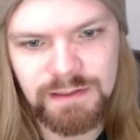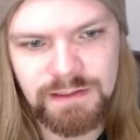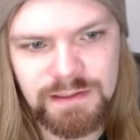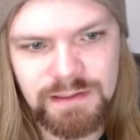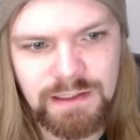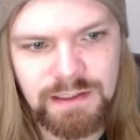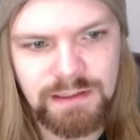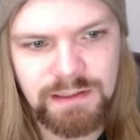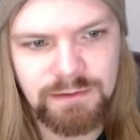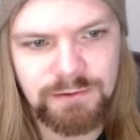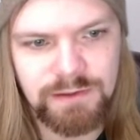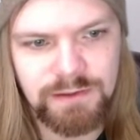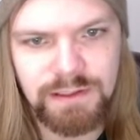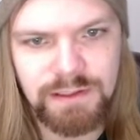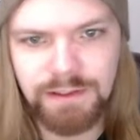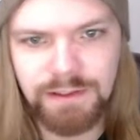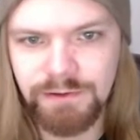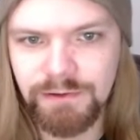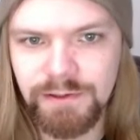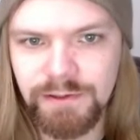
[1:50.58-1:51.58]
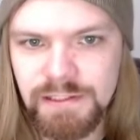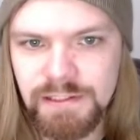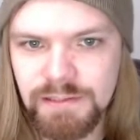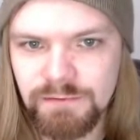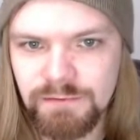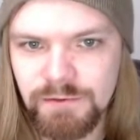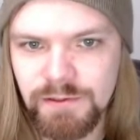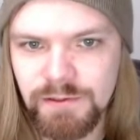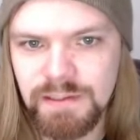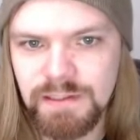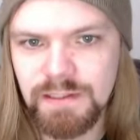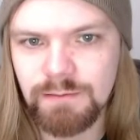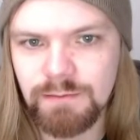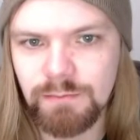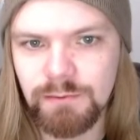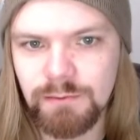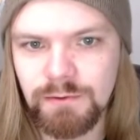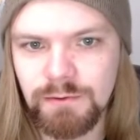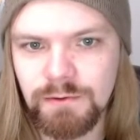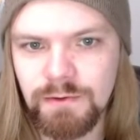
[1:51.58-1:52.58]
kind of ridiculous. For
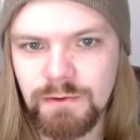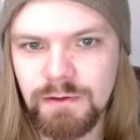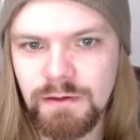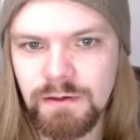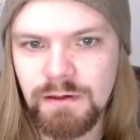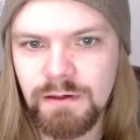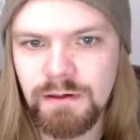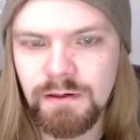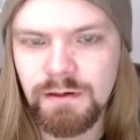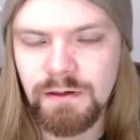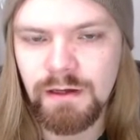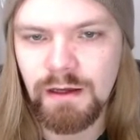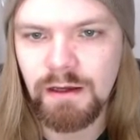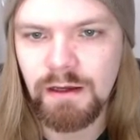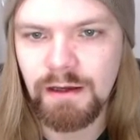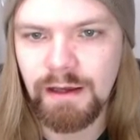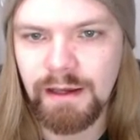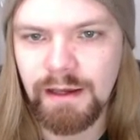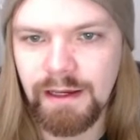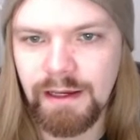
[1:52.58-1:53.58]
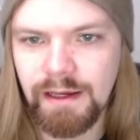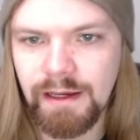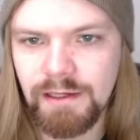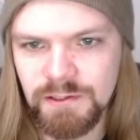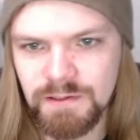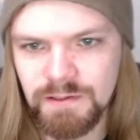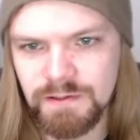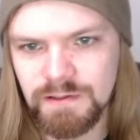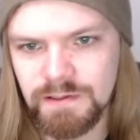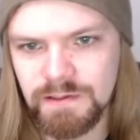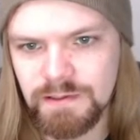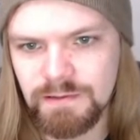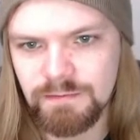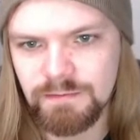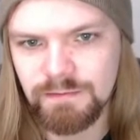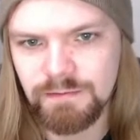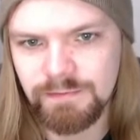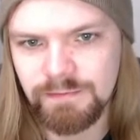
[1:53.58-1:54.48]
example, engines.